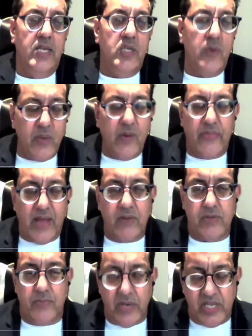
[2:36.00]
twenty-one
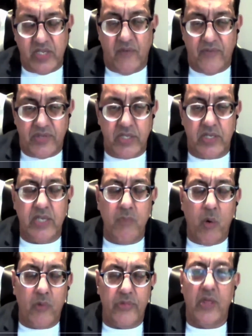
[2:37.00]
thousand police officers is
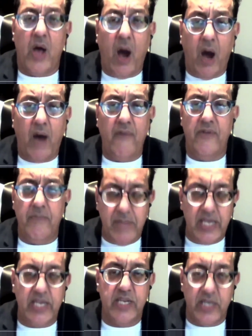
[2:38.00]
more than half a
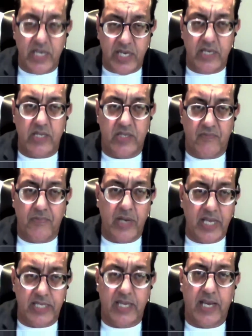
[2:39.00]
million years of
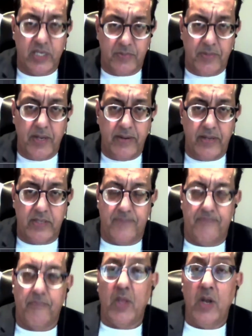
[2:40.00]
policing experience
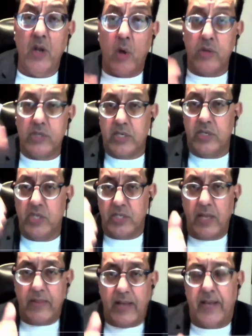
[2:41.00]
lost, just
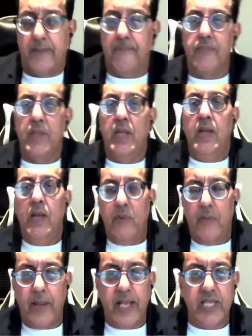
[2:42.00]
like that,
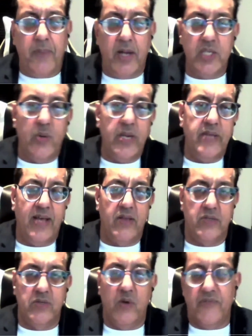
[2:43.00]
replaced by twenty
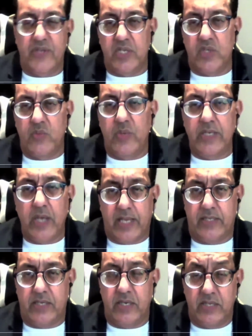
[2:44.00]
thousand officers with
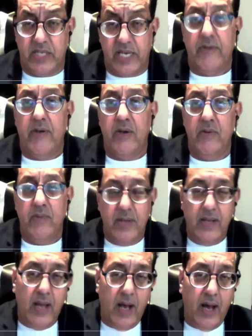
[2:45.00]
next to zero
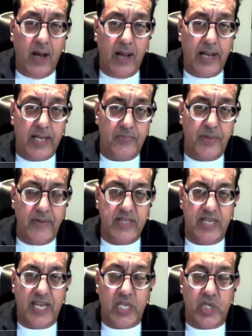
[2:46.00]
uh,
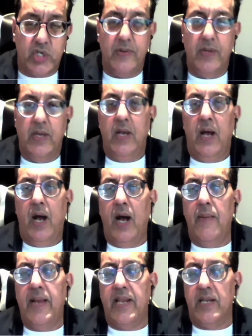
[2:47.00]
experience each.
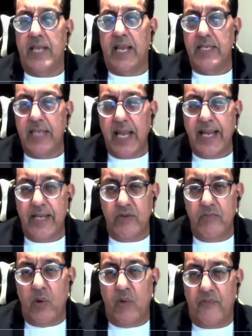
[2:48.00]
Uh, it'll take a decade or
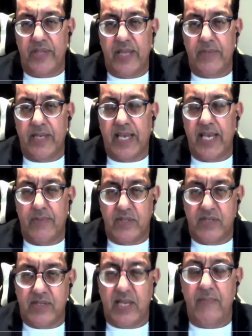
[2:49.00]
more for them to get up to
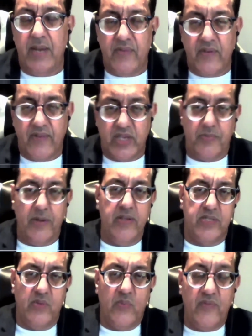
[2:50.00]
the same level of
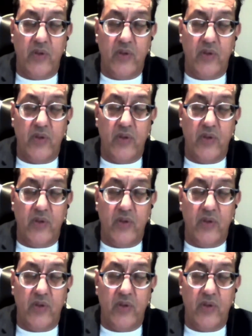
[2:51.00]
experience that we've